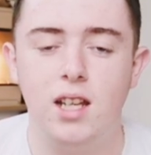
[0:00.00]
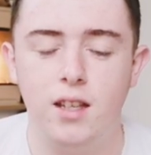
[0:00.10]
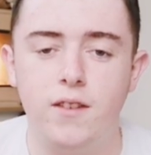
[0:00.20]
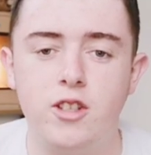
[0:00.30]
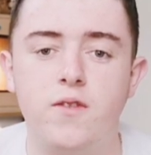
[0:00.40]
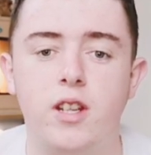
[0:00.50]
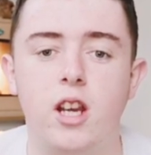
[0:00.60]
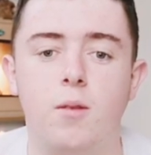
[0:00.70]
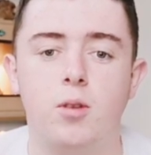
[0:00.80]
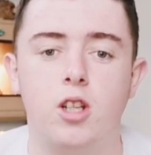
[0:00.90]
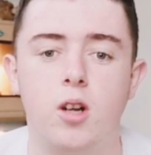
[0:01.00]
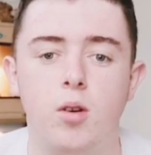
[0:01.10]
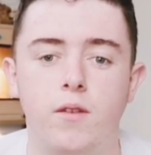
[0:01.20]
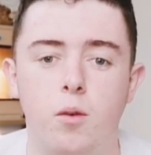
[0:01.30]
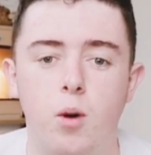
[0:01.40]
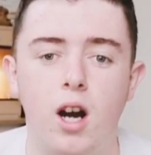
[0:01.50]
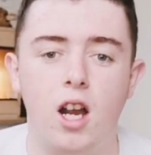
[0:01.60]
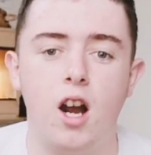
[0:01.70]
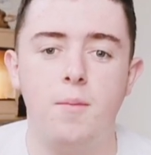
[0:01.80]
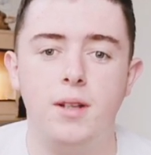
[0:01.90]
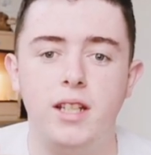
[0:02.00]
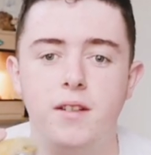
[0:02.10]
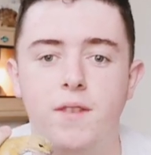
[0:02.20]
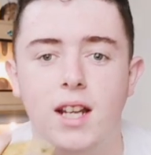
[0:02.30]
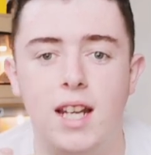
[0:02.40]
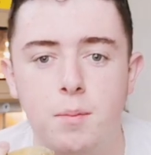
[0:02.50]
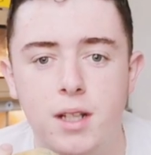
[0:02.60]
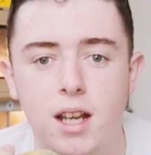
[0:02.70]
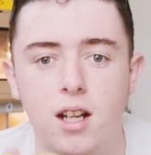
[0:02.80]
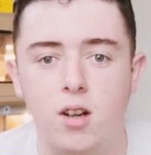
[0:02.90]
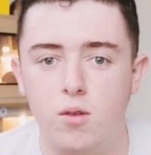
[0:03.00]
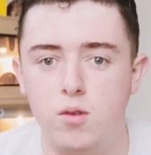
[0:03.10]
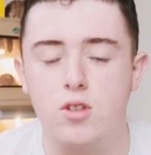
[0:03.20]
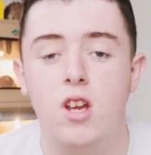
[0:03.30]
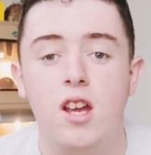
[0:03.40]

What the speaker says: In this video I'm going to go over why I believe that leopard geckos